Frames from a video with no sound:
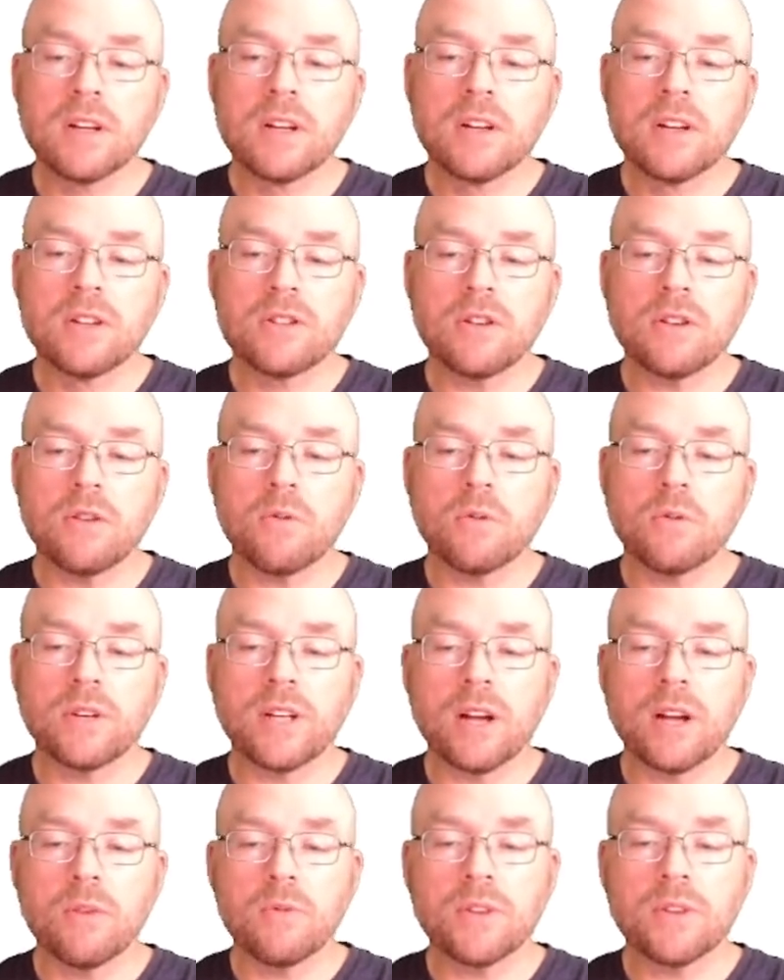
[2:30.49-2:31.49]
So we're
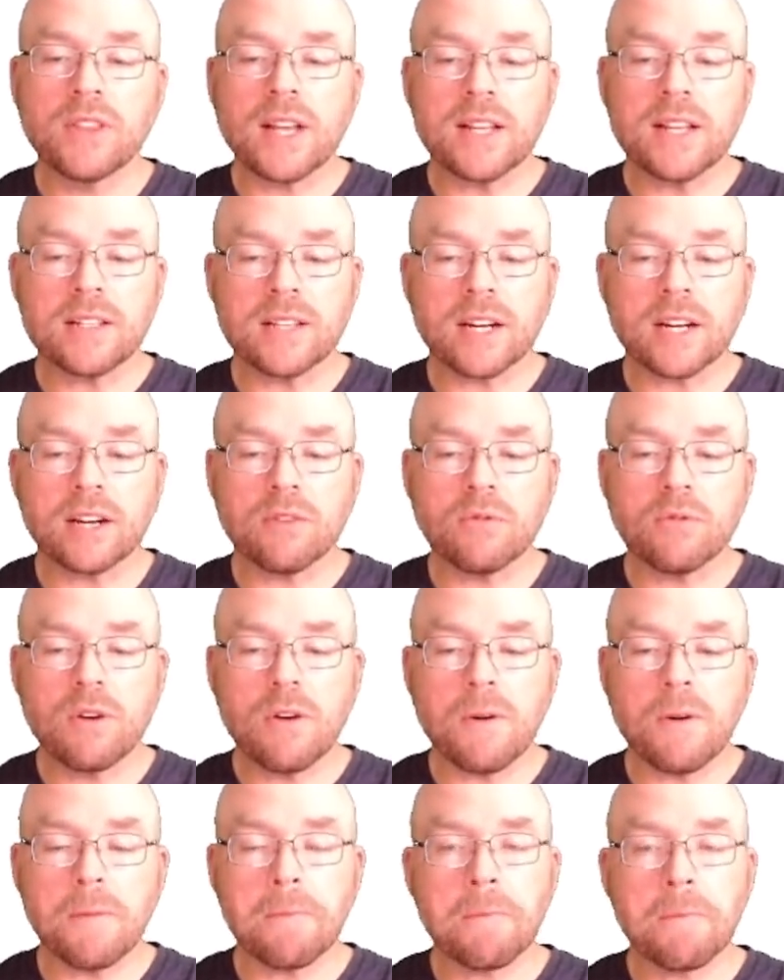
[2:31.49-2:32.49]
done with that second
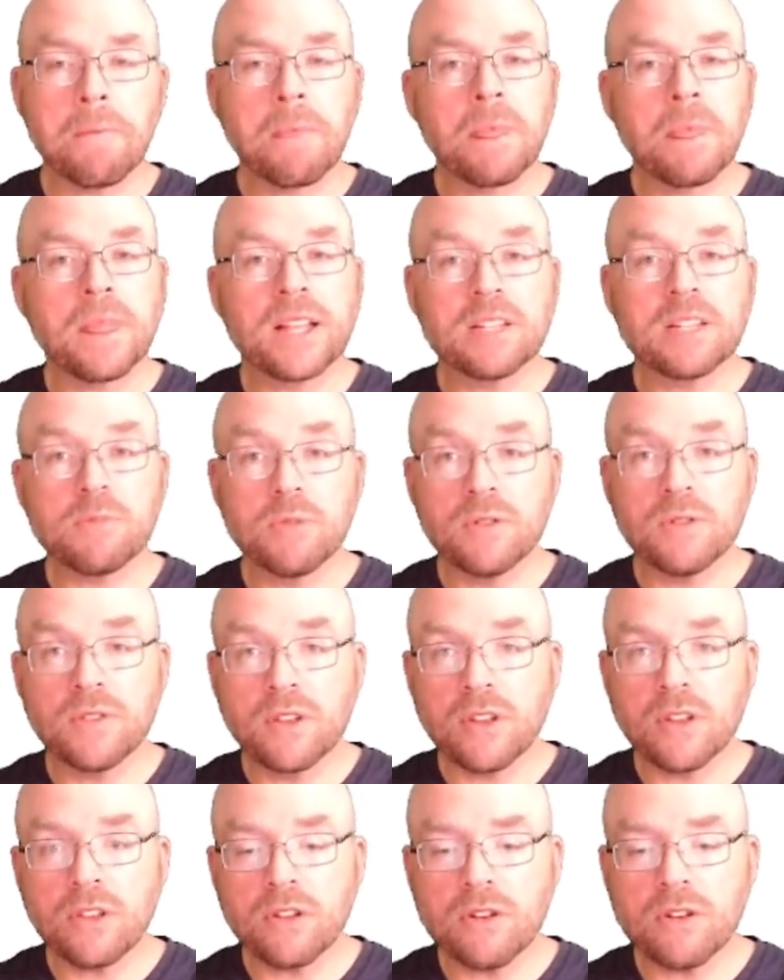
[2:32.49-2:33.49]
row. Let's move to the
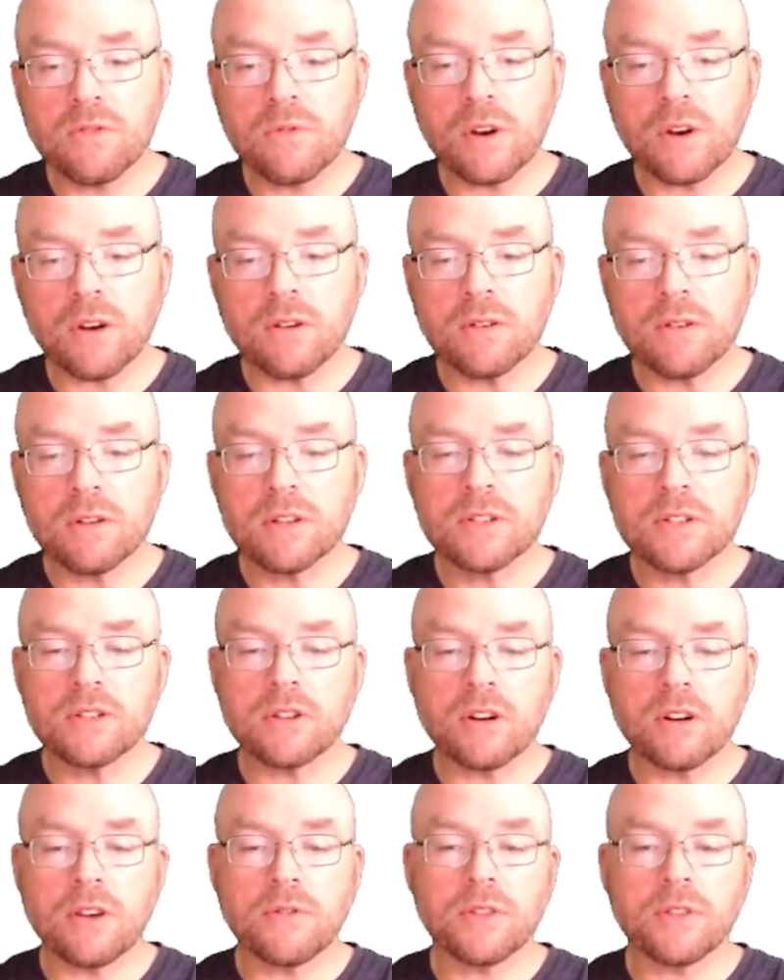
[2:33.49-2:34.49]
third row.
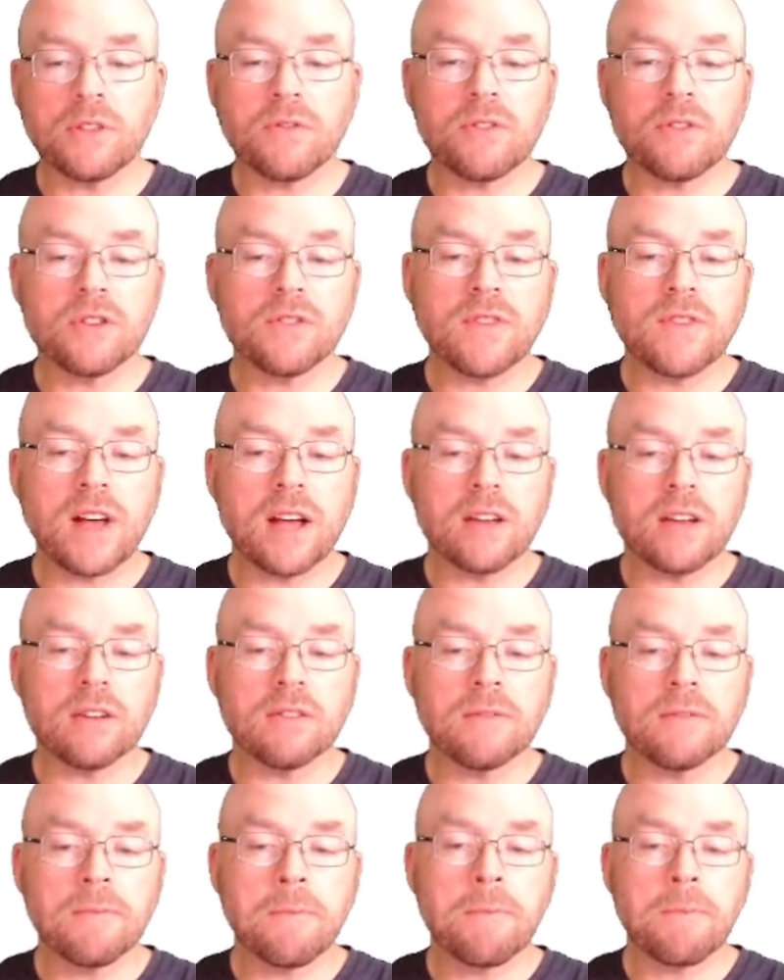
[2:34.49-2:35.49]
Start off with the first value,
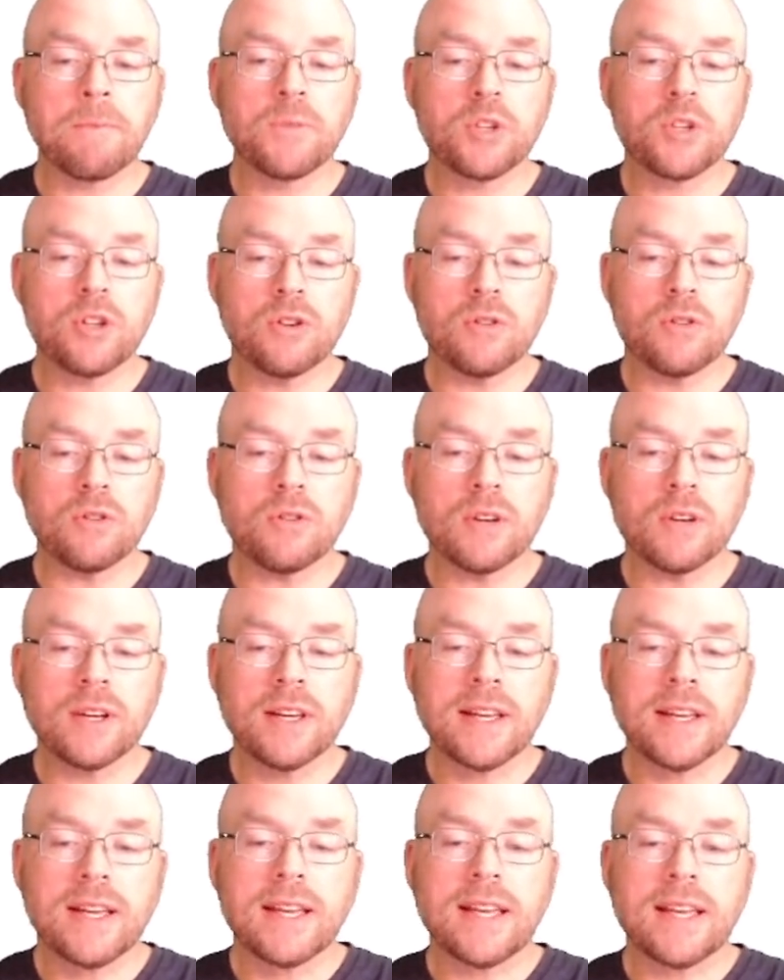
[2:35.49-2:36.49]
2.
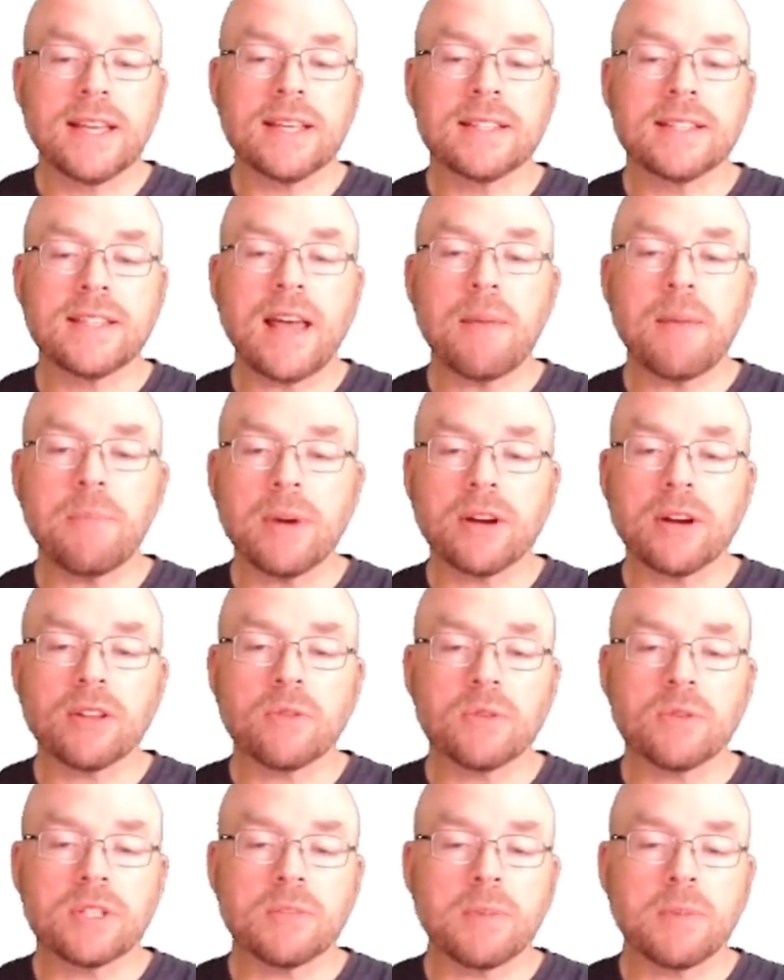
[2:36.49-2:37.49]
Is that bigger than
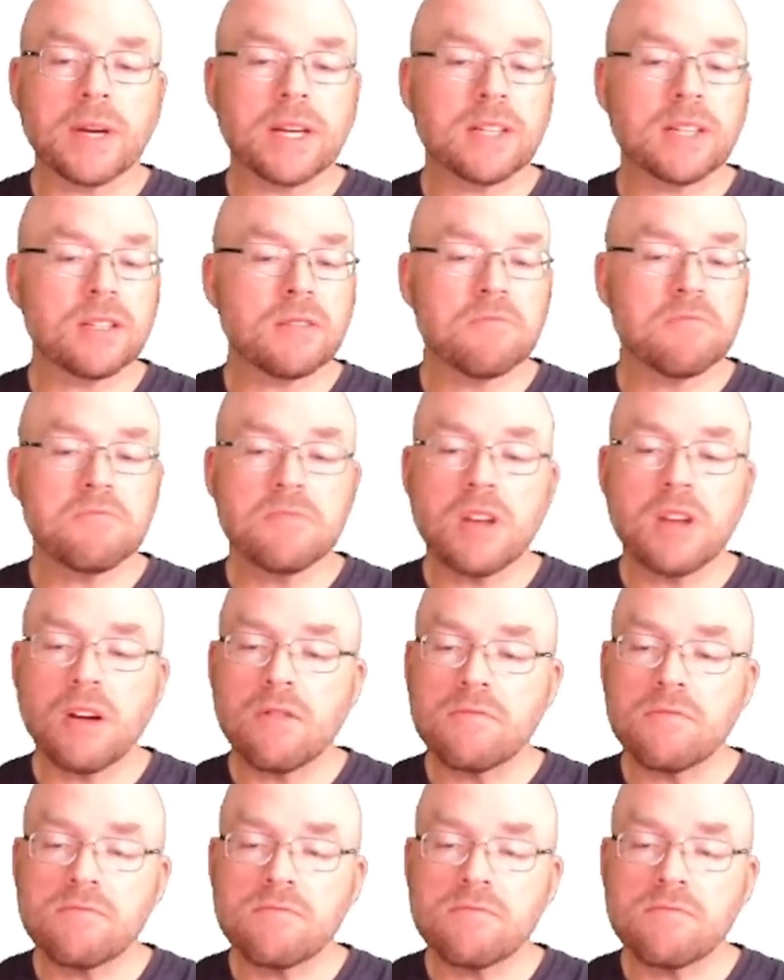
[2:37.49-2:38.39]
what's the biggest? No.